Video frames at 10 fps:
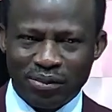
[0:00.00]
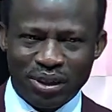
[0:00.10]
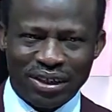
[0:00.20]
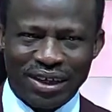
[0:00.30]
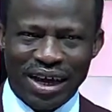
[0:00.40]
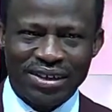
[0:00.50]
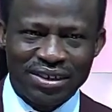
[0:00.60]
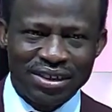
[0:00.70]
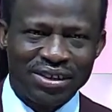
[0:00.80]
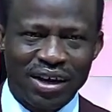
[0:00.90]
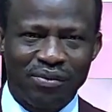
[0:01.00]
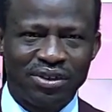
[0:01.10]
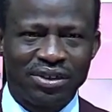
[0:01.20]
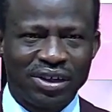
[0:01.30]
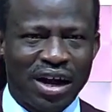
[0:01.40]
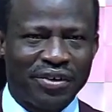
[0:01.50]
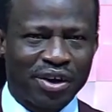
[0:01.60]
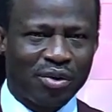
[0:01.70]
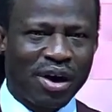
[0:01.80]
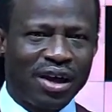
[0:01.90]
me and did everything I
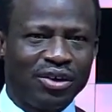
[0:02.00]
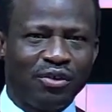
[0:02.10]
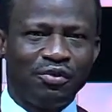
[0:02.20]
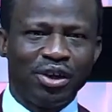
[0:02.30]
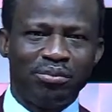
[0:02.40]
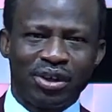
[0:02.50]
required of him,